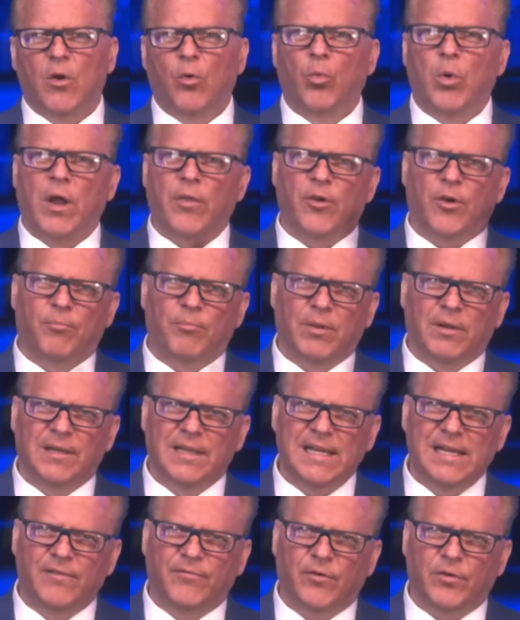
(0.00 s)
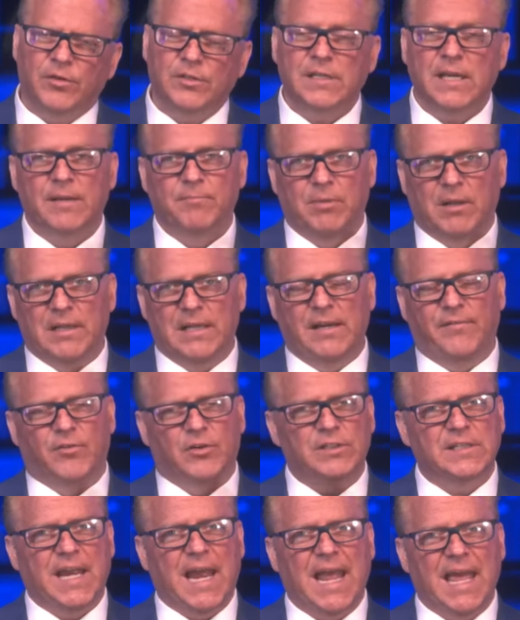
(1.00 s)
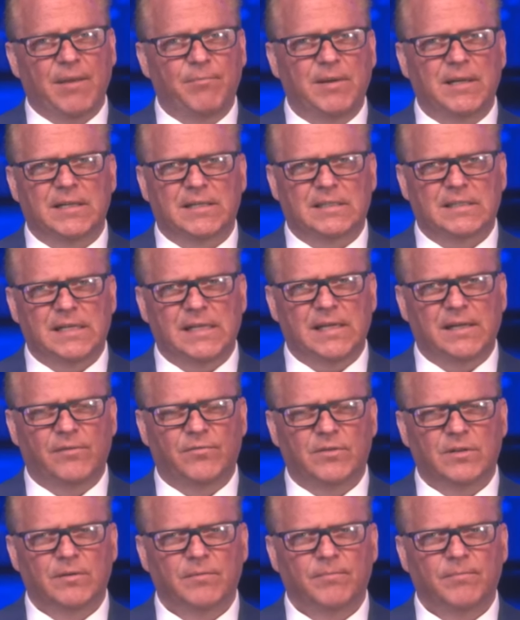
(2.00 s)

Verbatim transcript: Whether believers, and believers can be deceived,